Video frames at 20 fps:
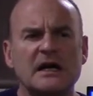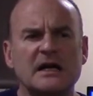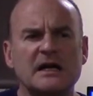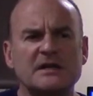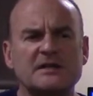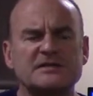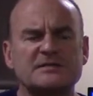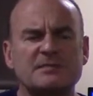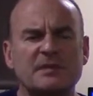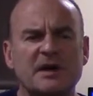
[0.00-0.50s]

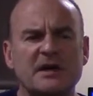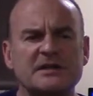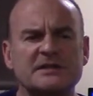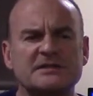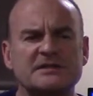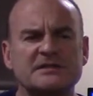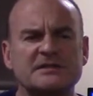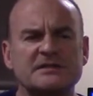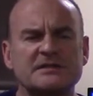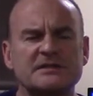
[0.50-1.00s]

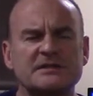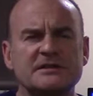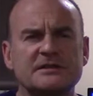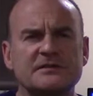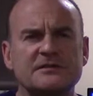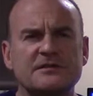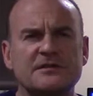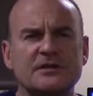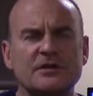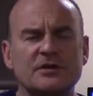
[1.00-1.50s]
spiced
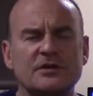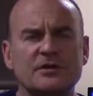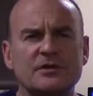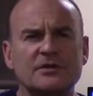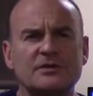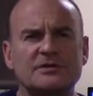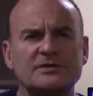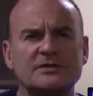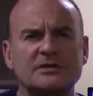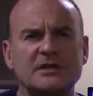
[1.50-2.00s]

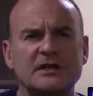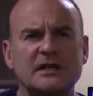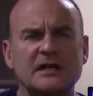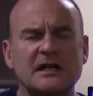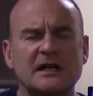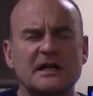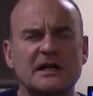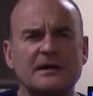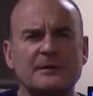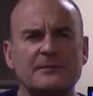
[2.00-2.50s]
foods,
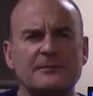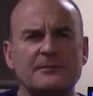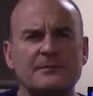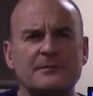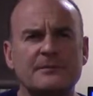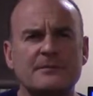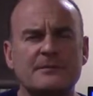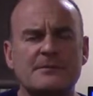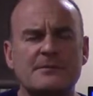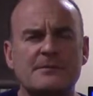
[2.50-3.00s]

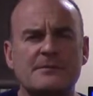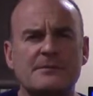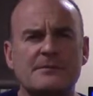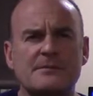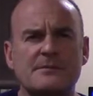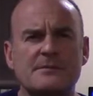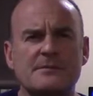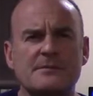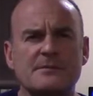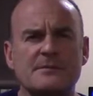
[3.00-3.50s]
but
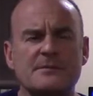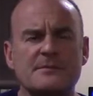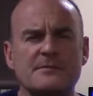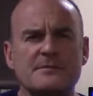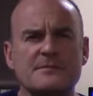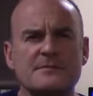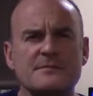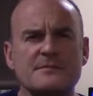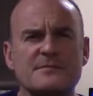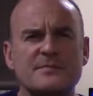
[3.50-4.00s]

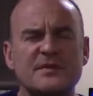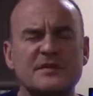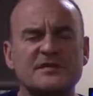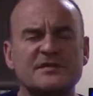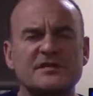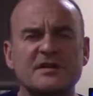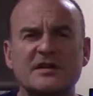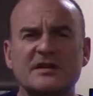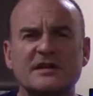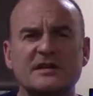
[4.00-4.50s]

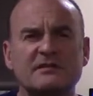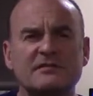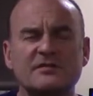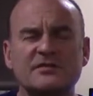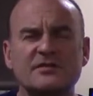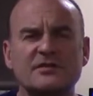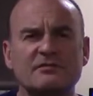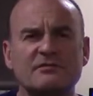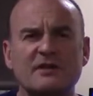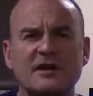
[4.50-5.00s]
certainly
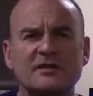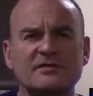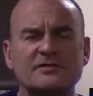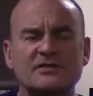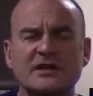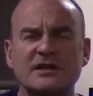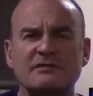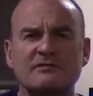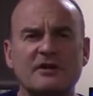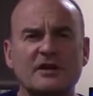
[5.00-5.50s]
sort of roast
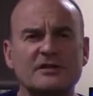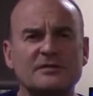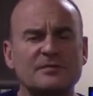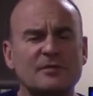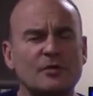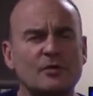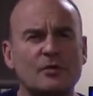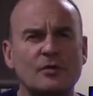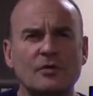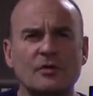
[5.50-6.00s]
chicken, roast
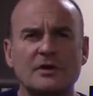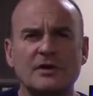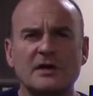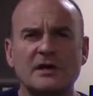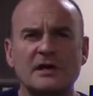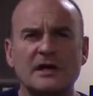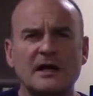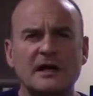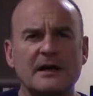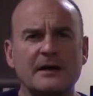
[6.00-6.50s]
pork,
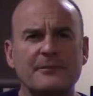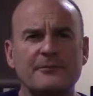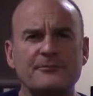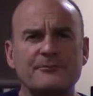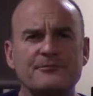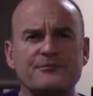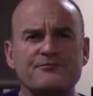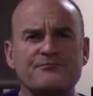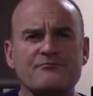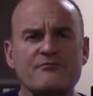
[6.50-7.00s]

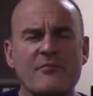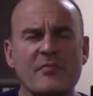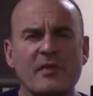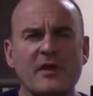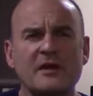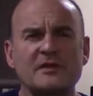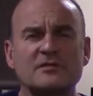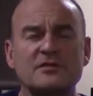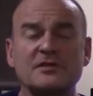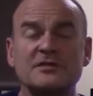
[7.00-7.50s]

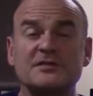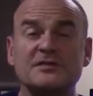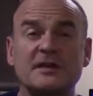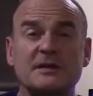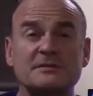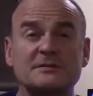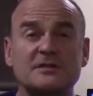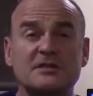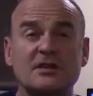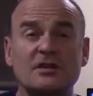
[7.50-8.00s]
sort of
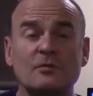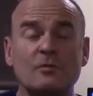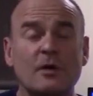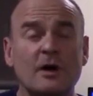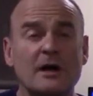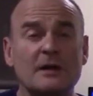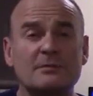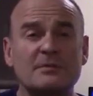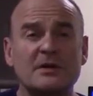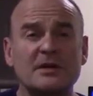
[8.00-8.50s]
substitute
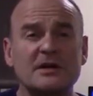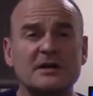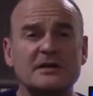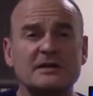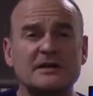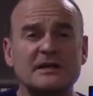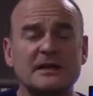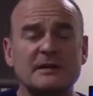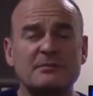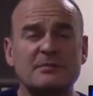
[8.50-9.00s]
white
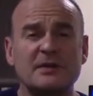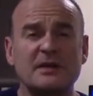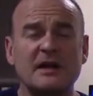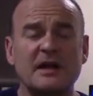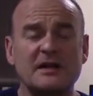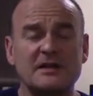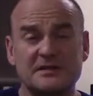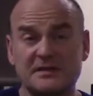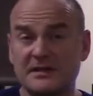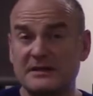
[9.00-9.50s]
Burgundy,
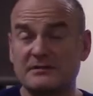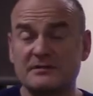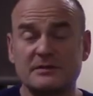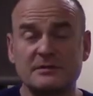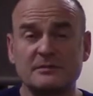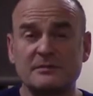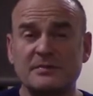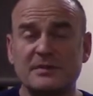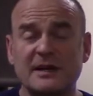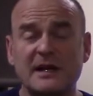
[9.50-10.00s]
plus
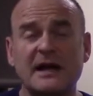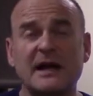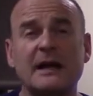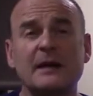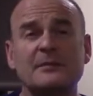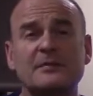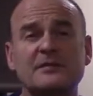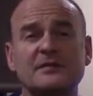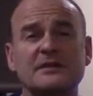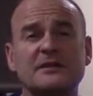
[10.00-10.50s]
even
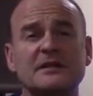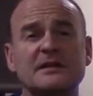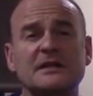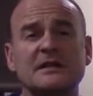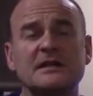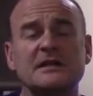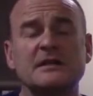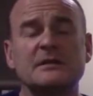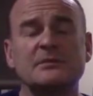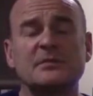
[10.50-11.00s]
perhaps
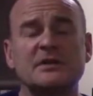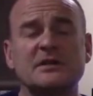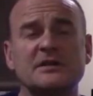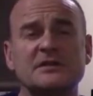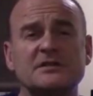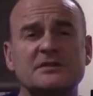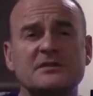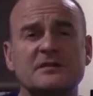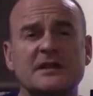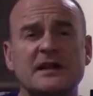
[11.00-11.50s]

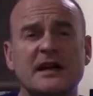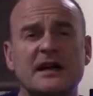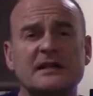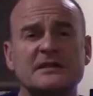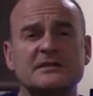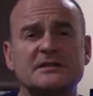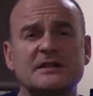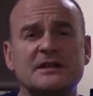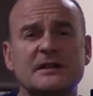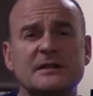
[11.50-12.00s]
because of that